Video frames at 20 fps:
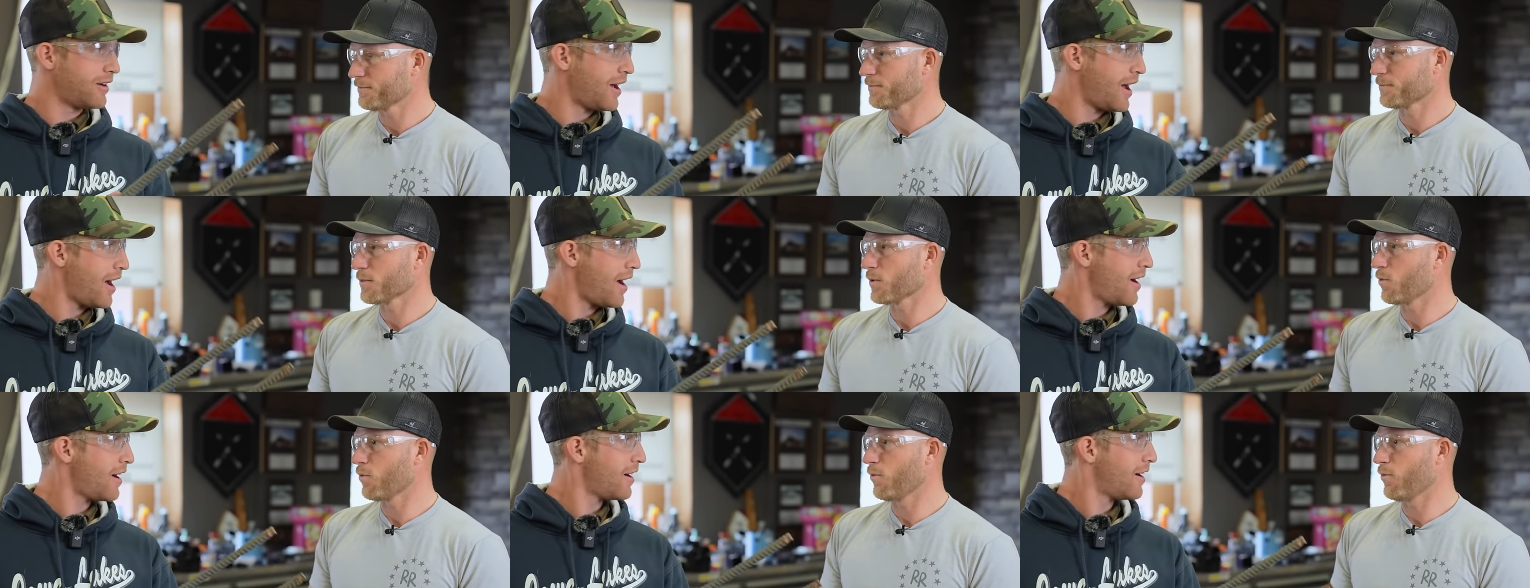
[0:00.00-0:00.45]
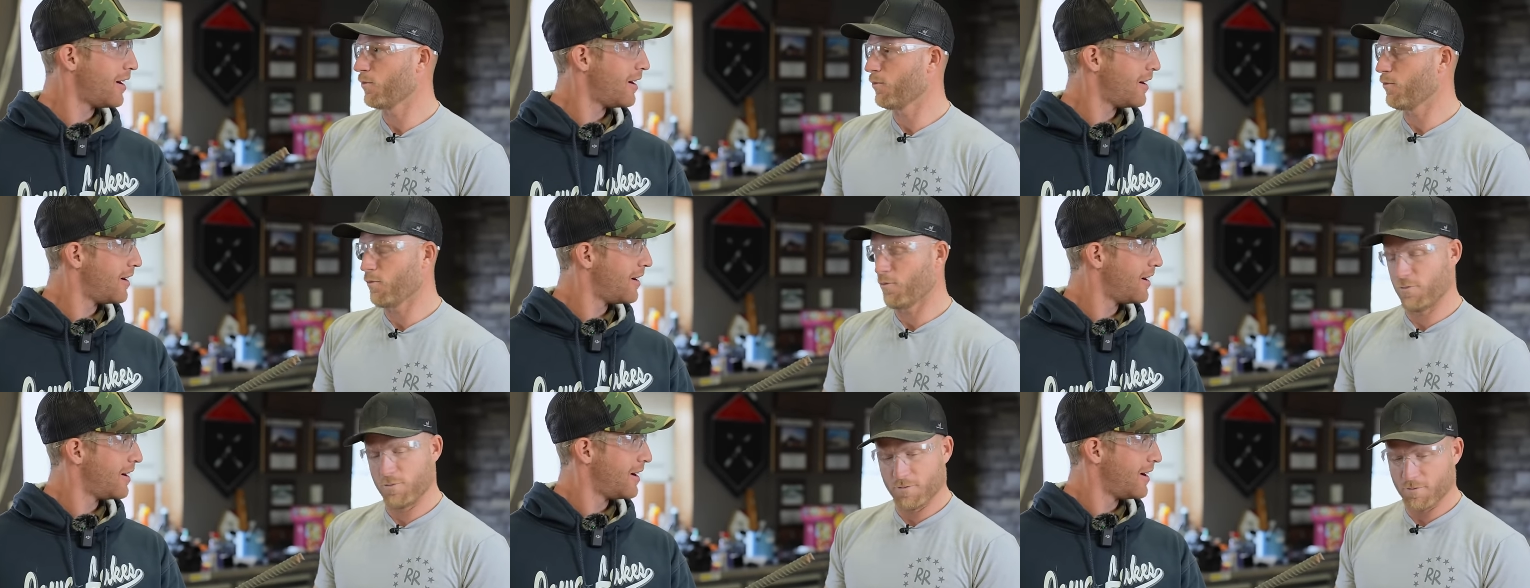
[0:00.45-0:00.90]
Speaker 1: Yeah?
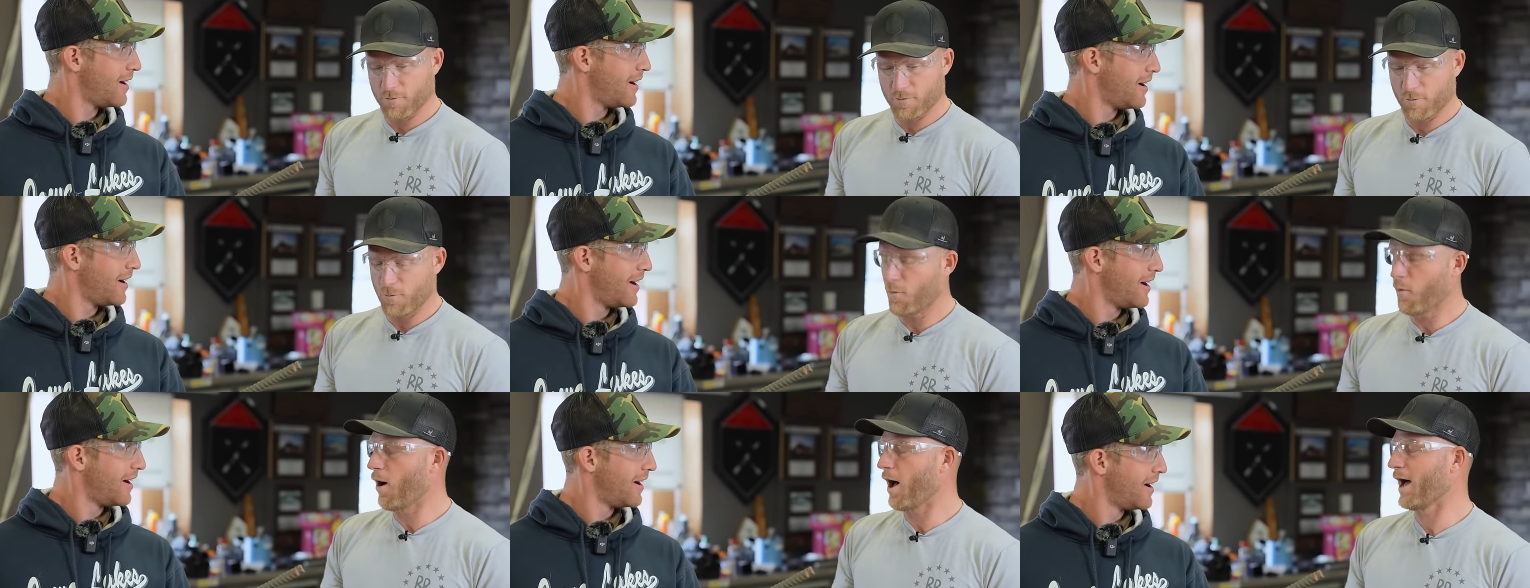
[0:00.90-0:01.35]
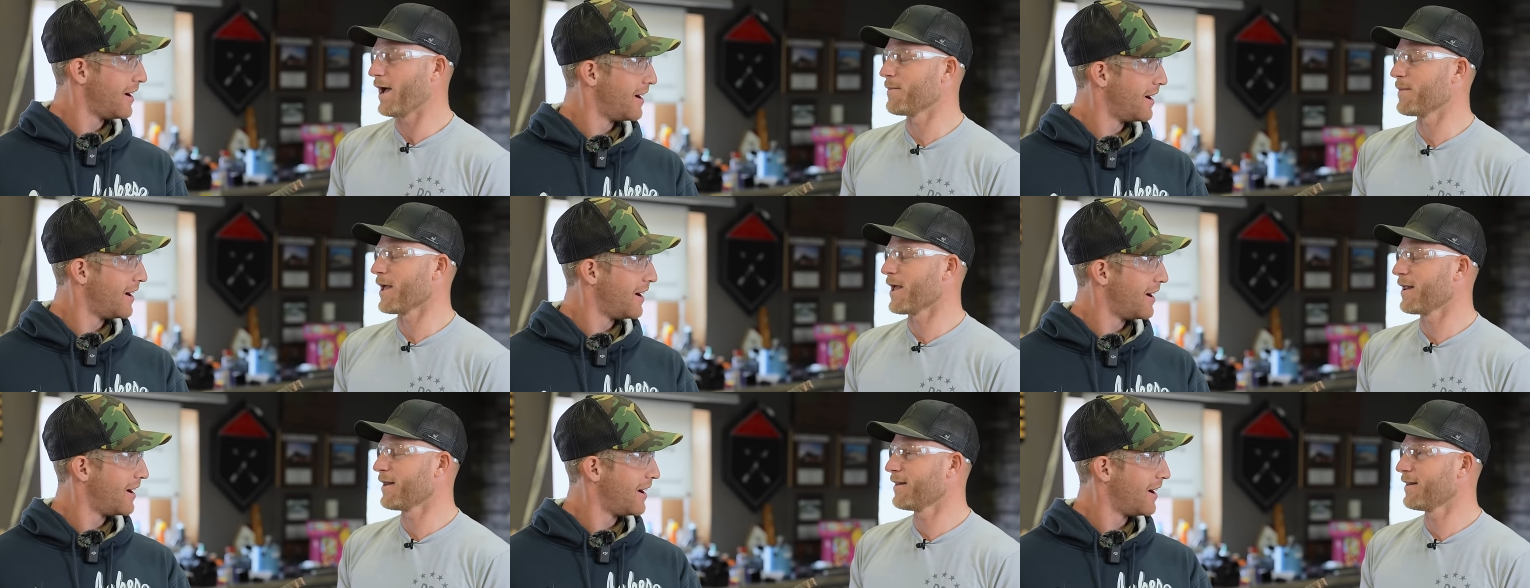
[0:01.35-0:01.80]
Why,
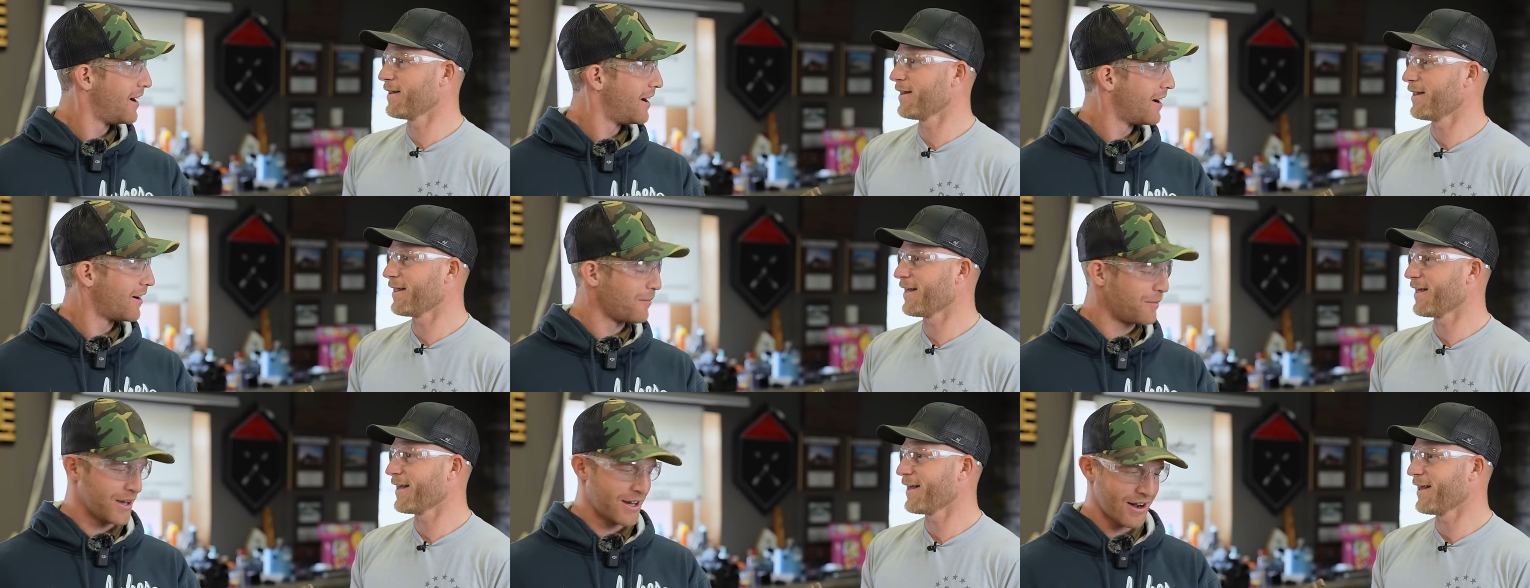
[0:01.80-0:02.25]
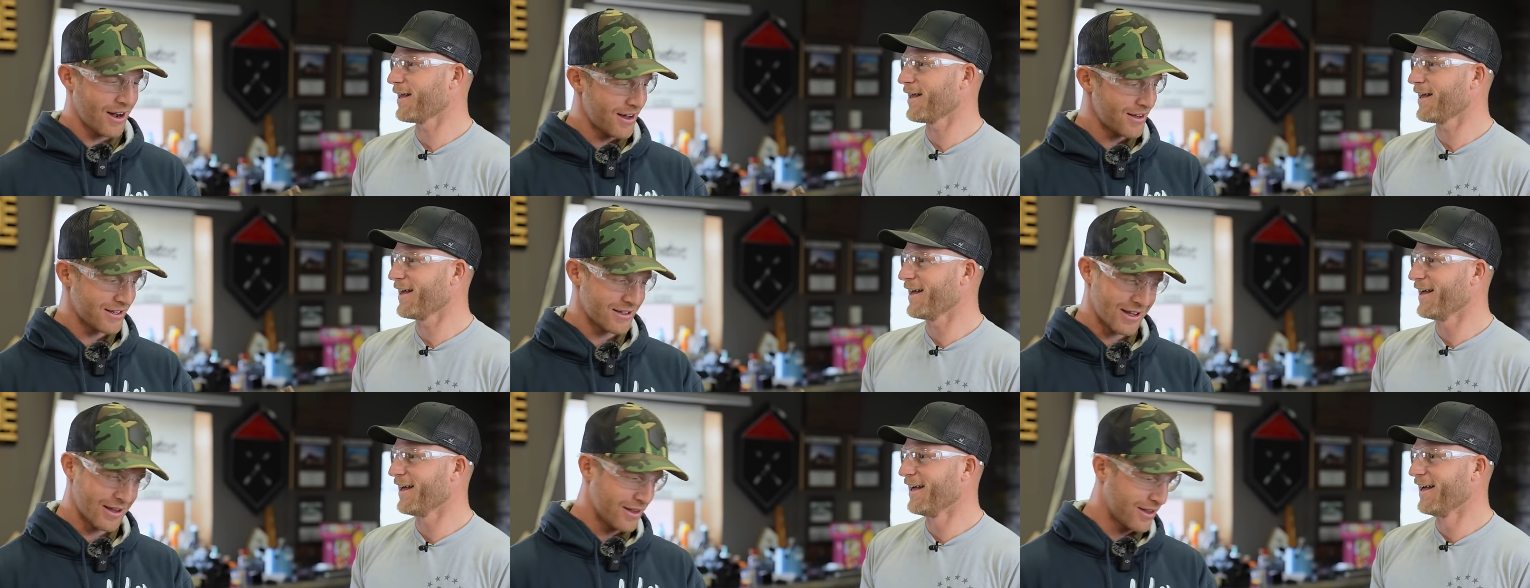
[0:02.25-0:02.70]
man?
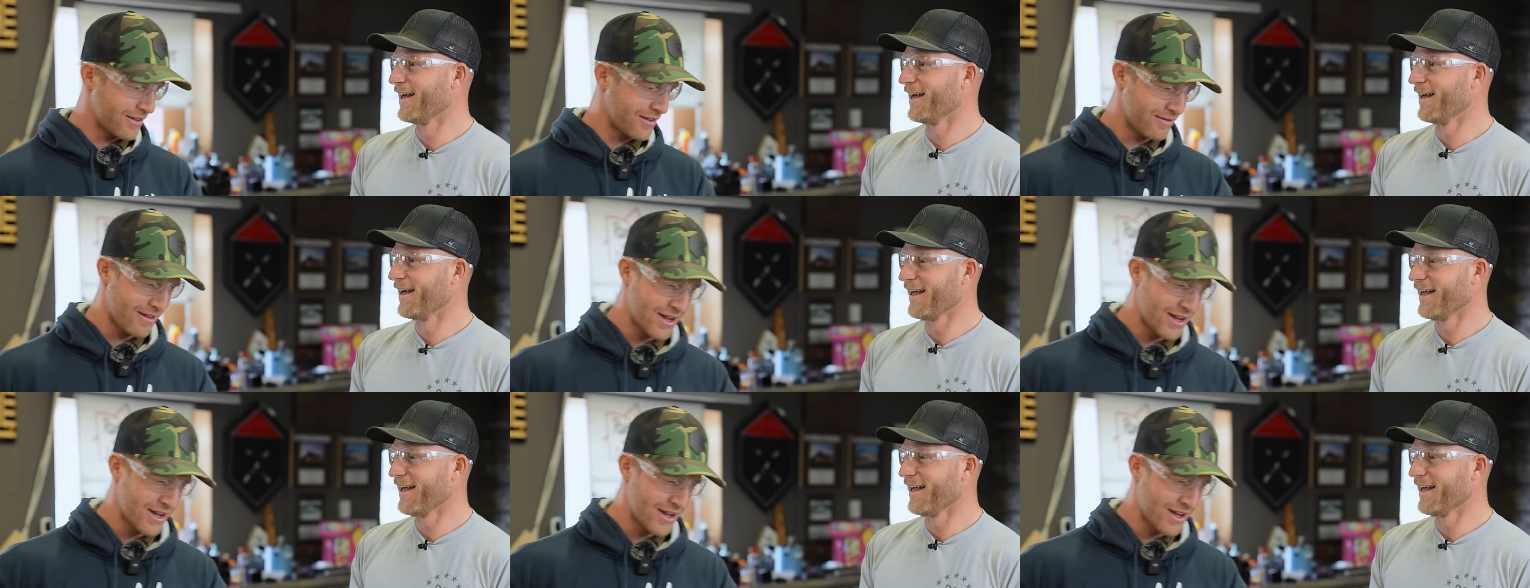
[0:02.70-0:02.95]
Because the, the